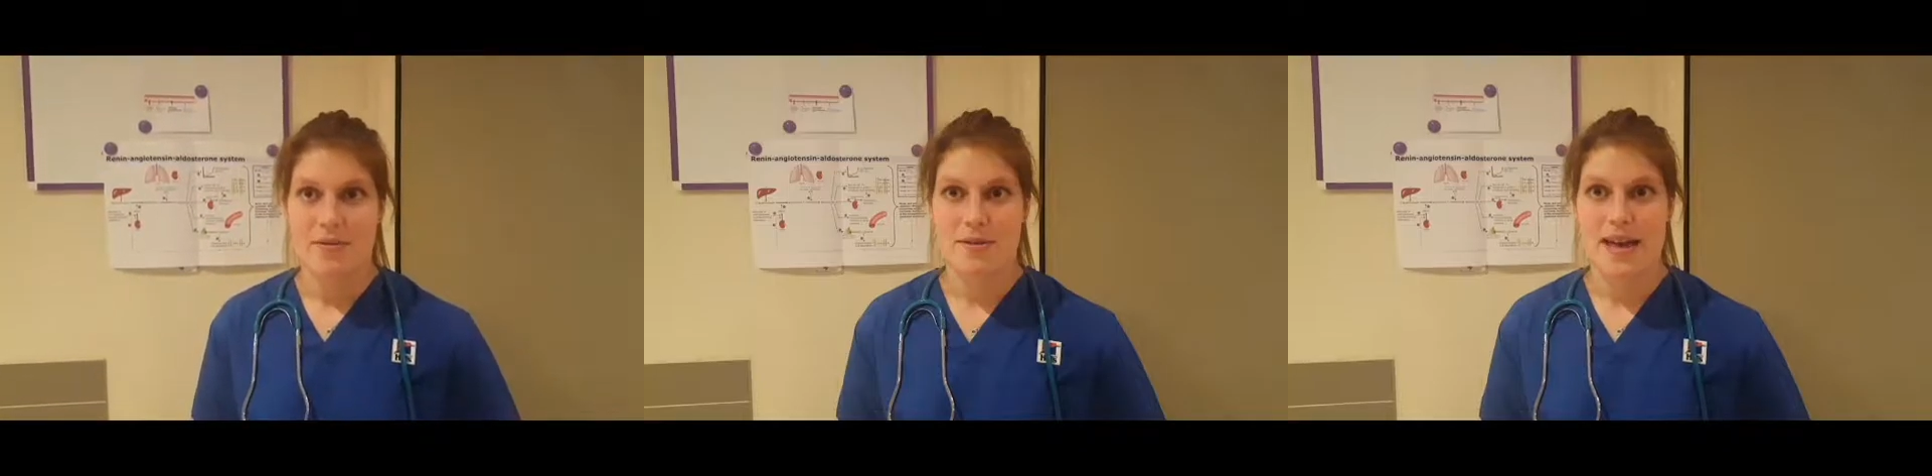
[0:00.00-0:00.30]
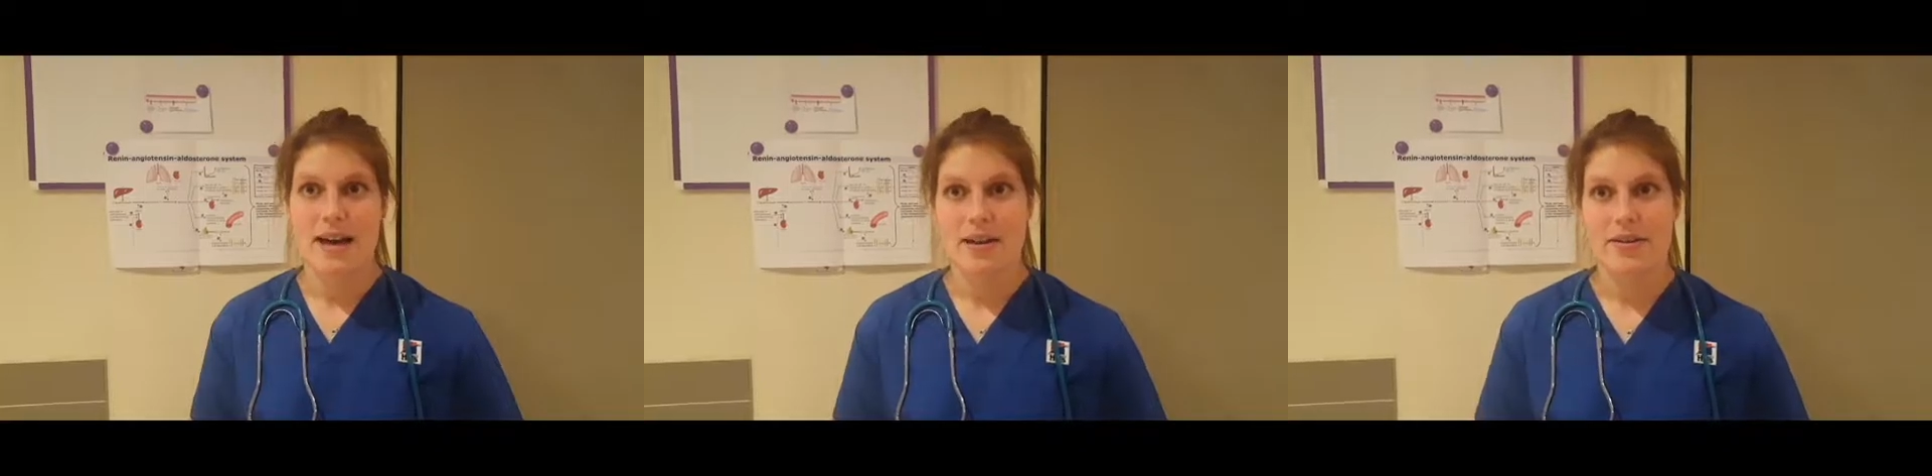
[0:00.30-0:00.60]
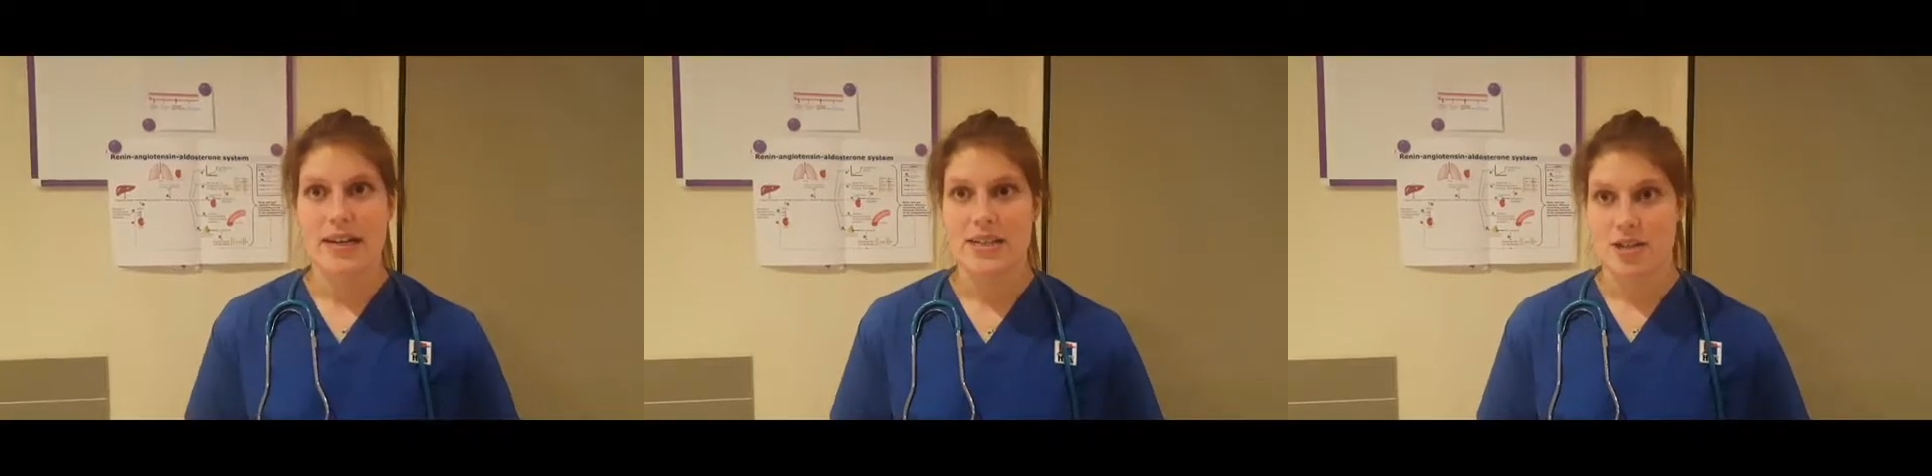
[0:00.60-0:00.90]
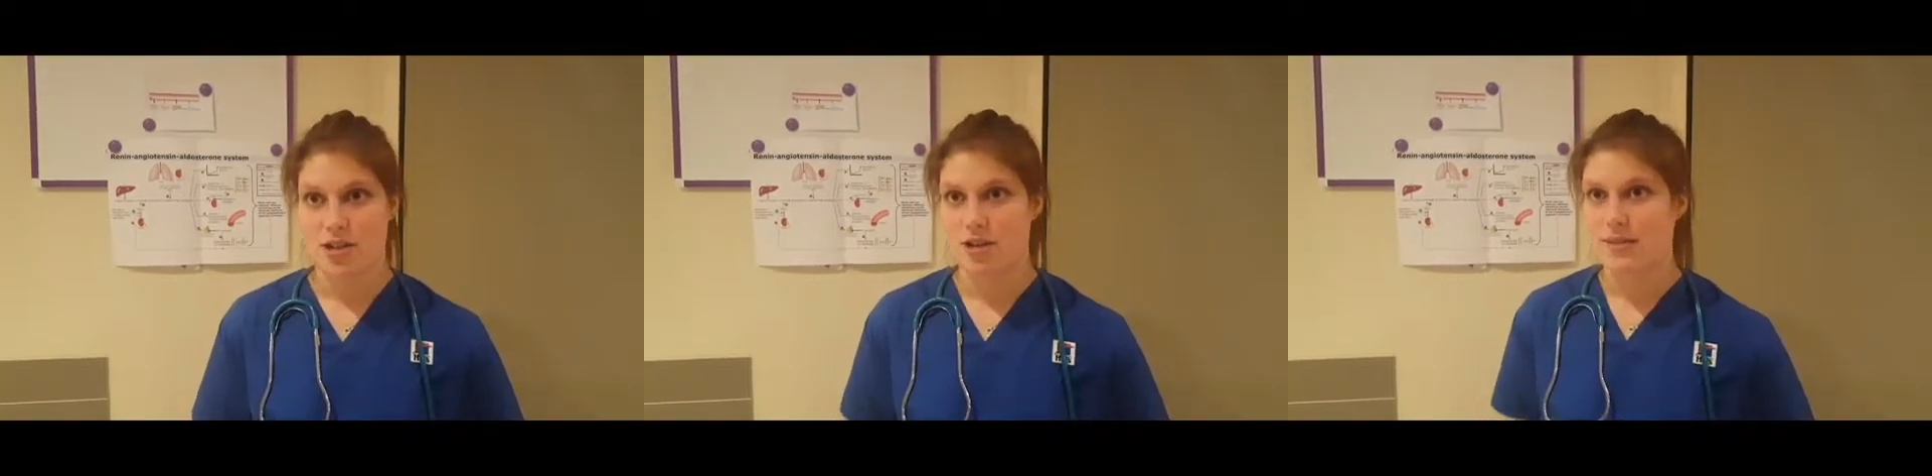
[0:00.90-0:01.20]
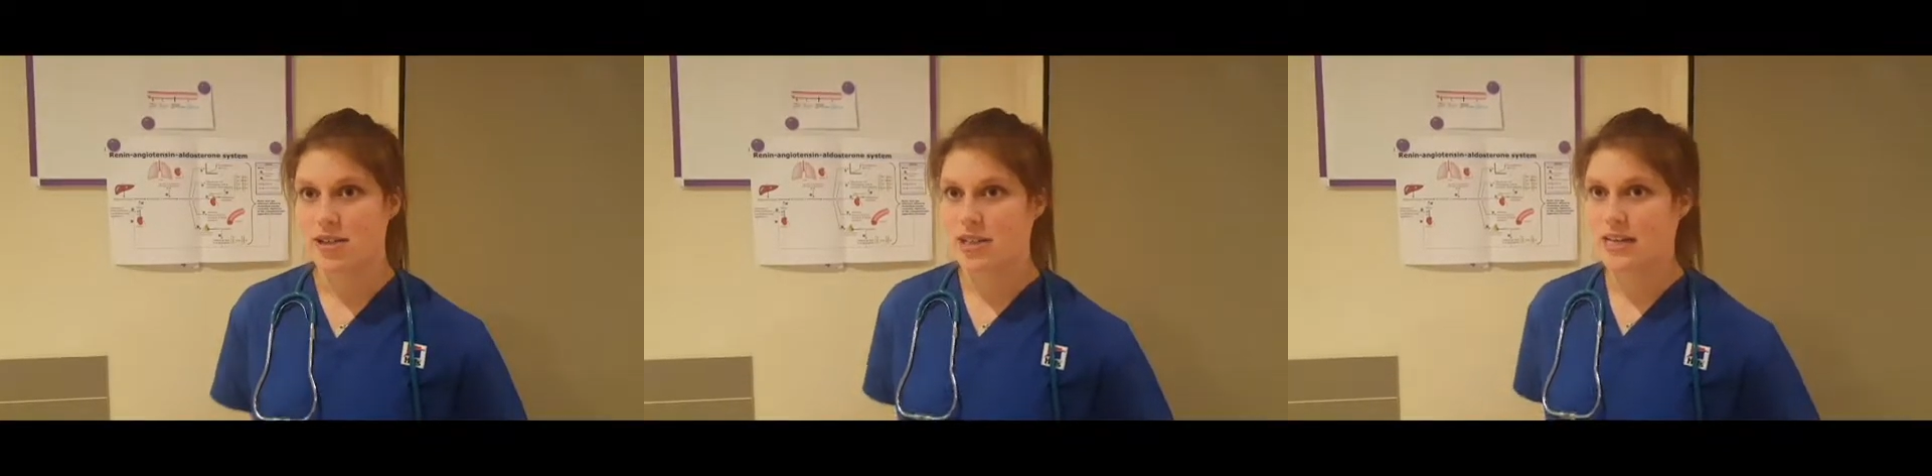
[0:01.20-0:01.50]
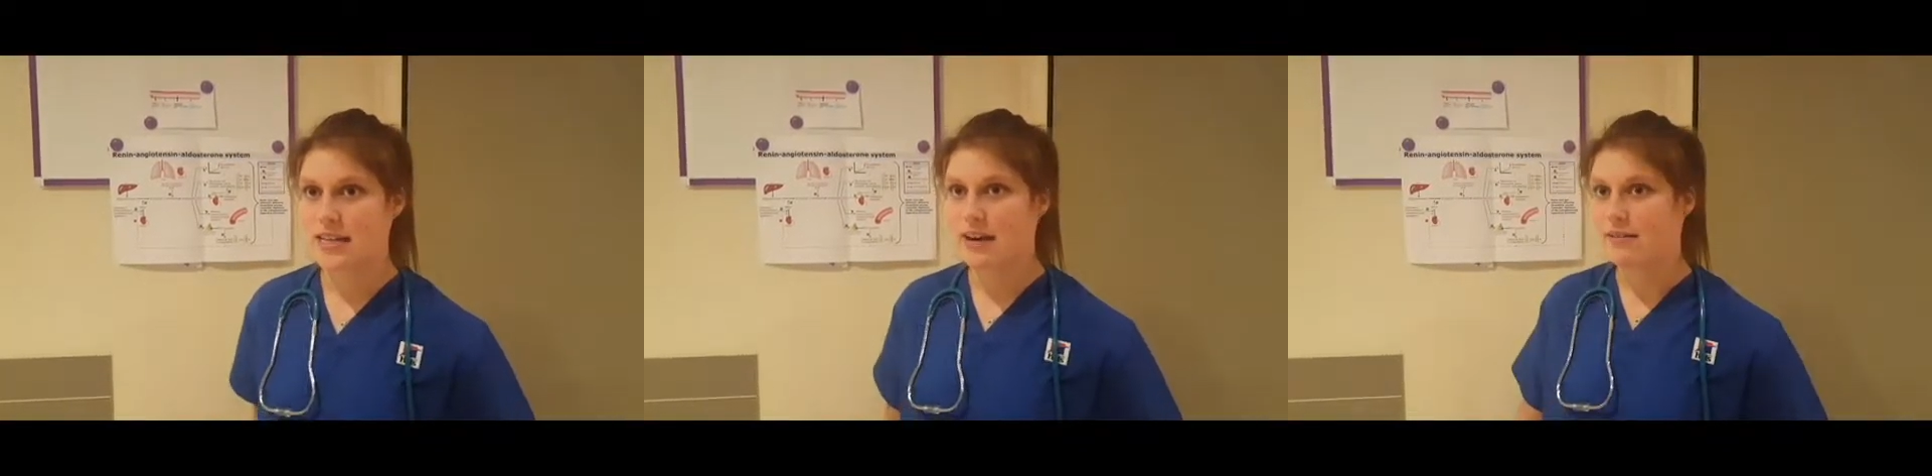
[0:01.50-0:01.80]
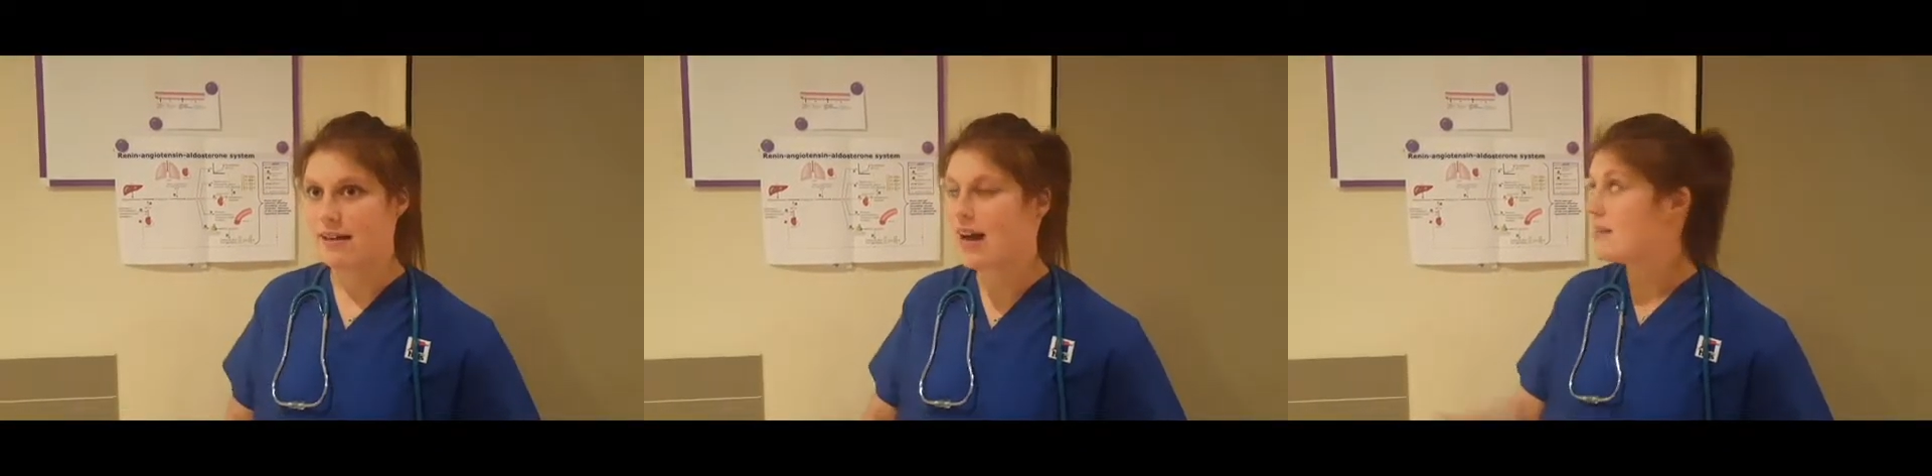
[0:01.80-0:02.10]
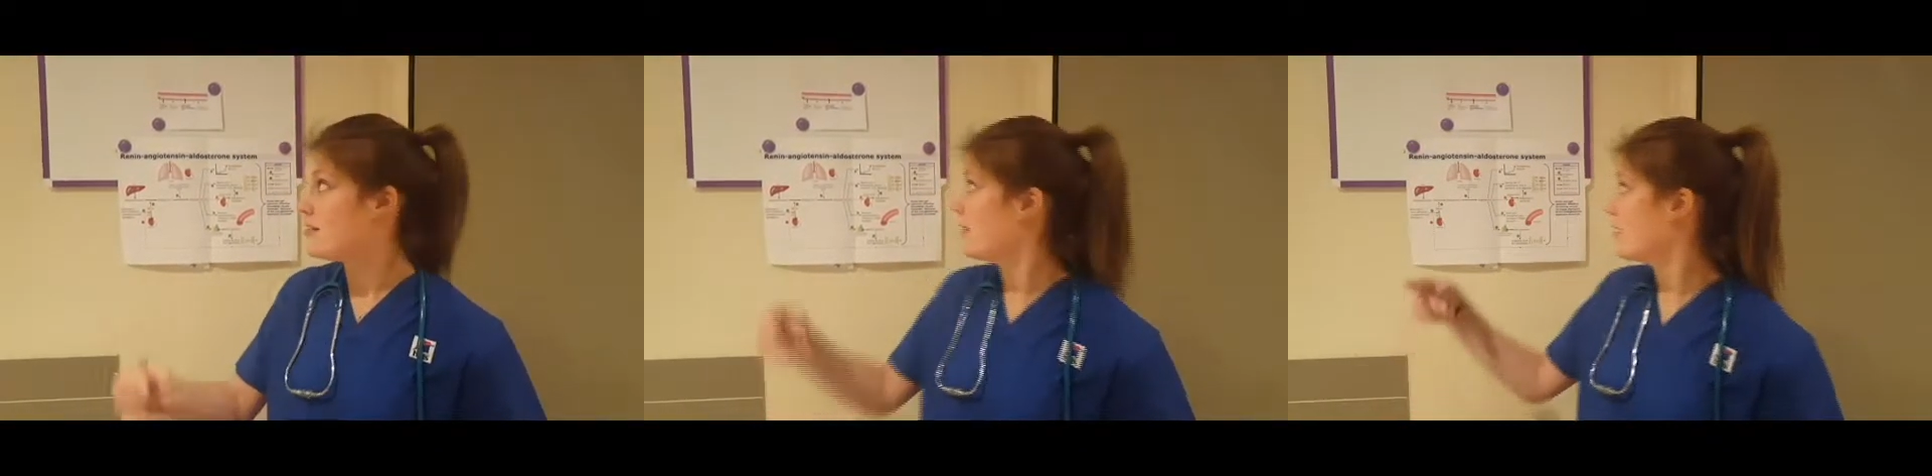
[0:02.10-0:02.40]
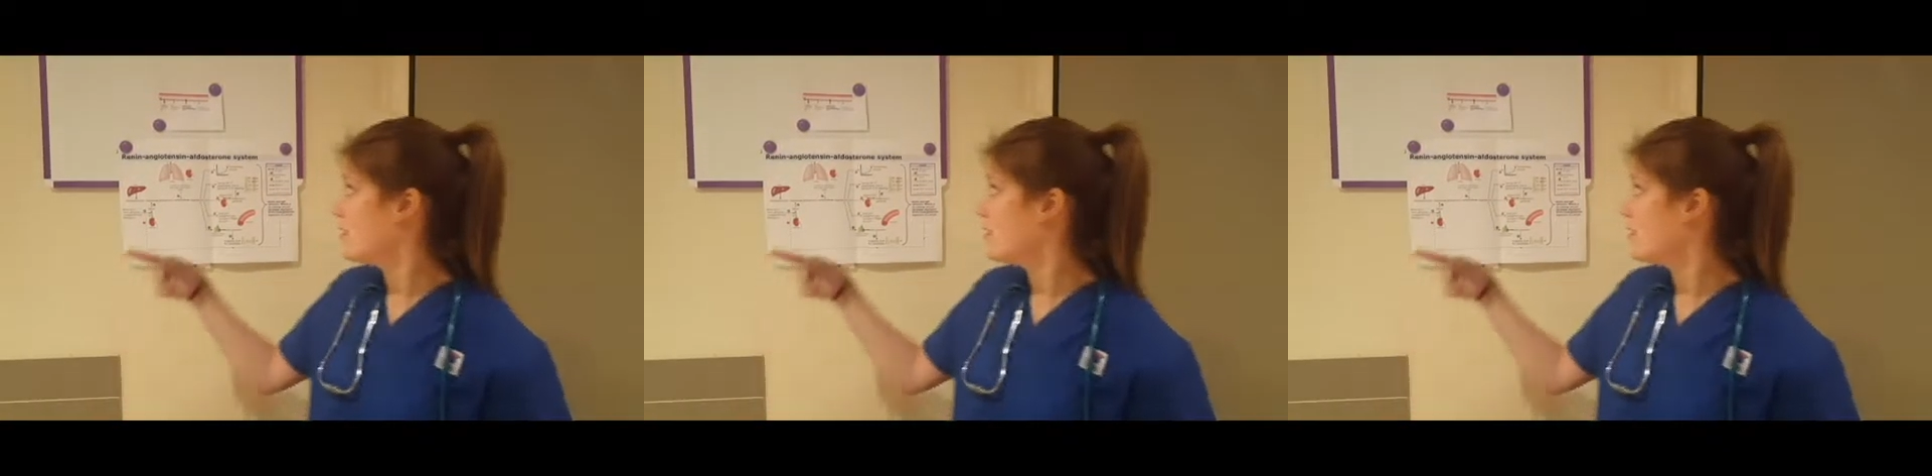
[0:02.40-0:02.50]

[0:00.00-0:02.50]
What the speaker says: Without going into too much detail, as you can